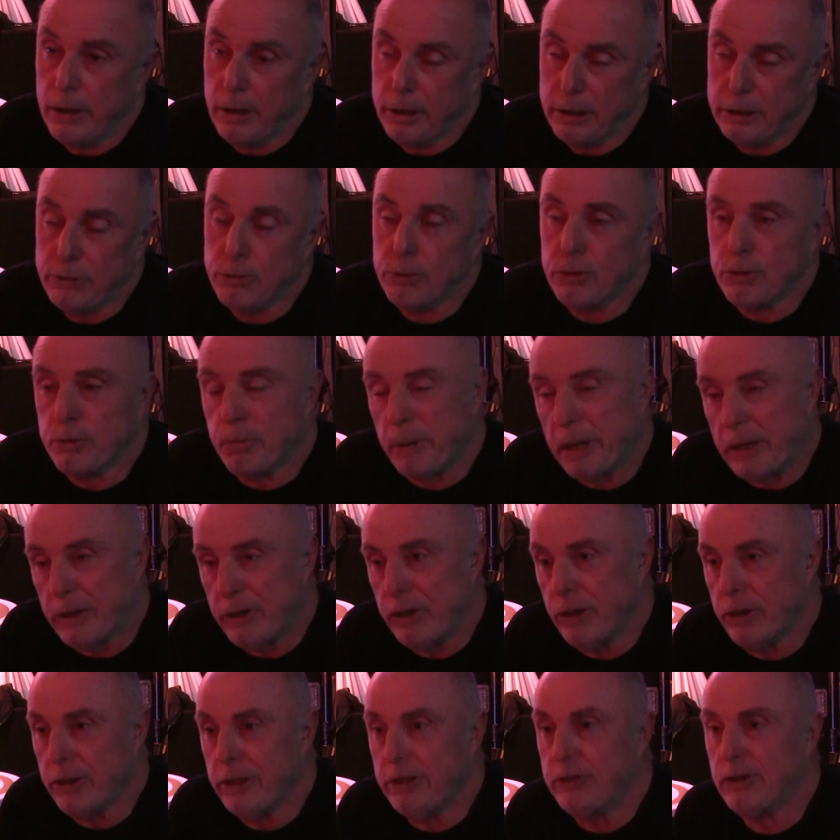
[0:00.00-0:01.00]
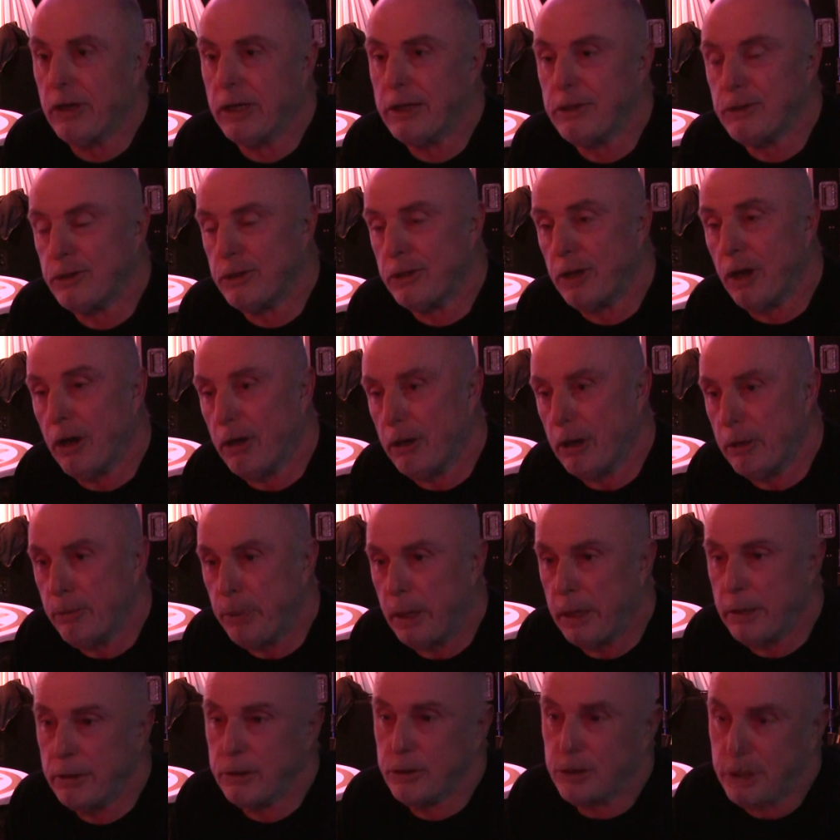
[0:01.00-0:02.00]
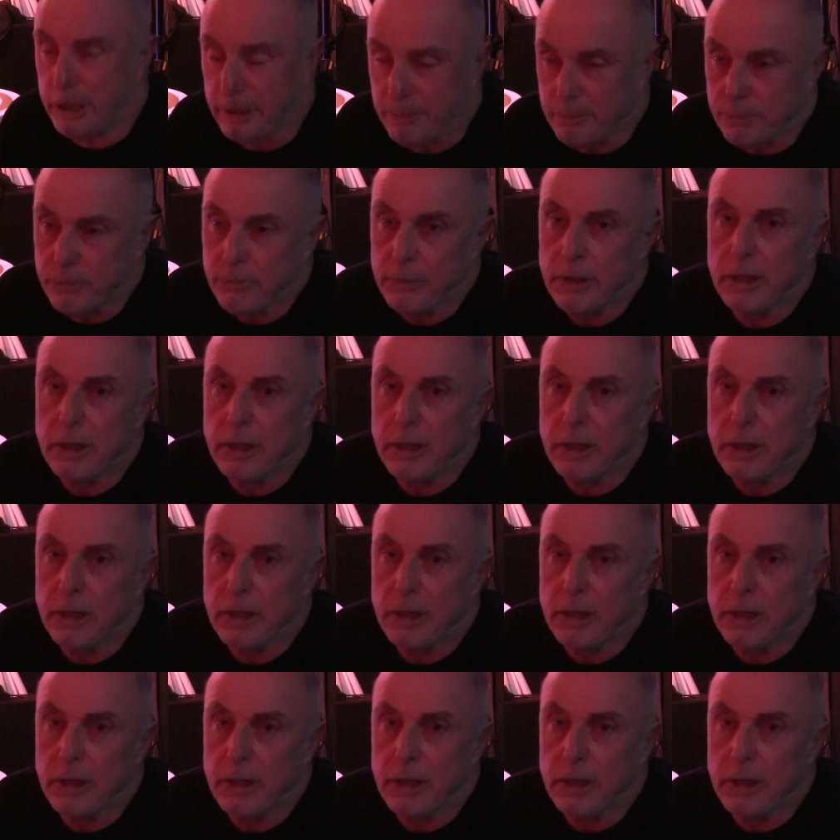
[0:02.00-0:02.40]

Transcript: This was about the early days of the Harlow punk scene.